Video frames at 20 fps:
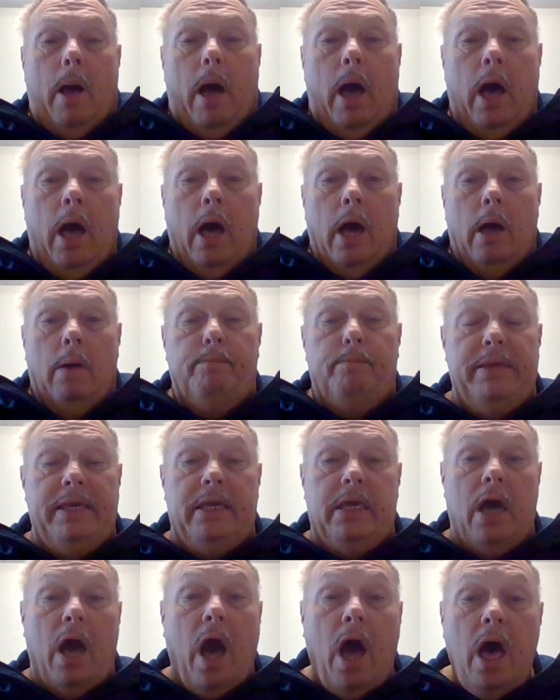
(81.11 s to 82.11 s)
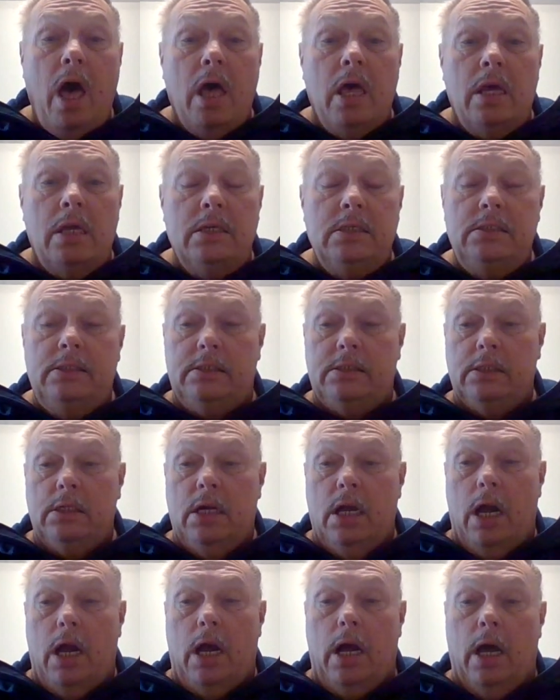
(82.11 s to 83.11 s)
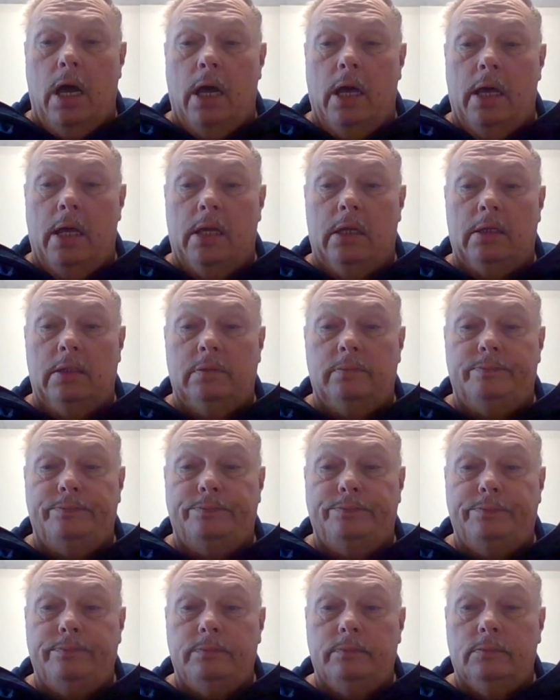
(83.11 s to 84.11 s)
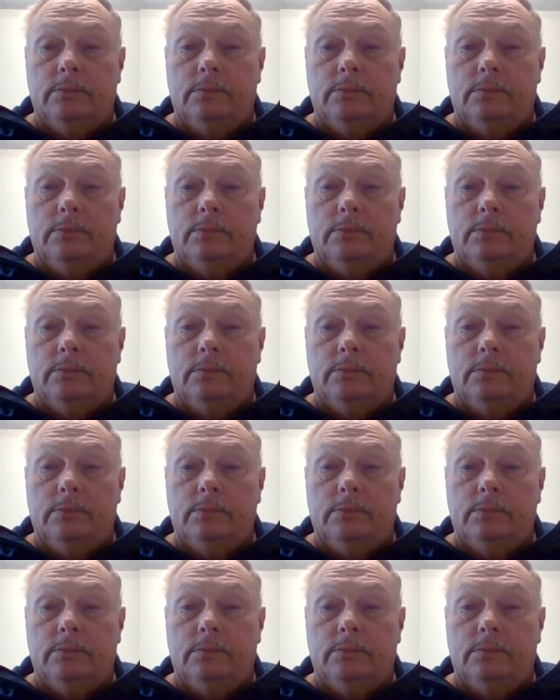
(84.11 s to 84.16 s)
uh, because um,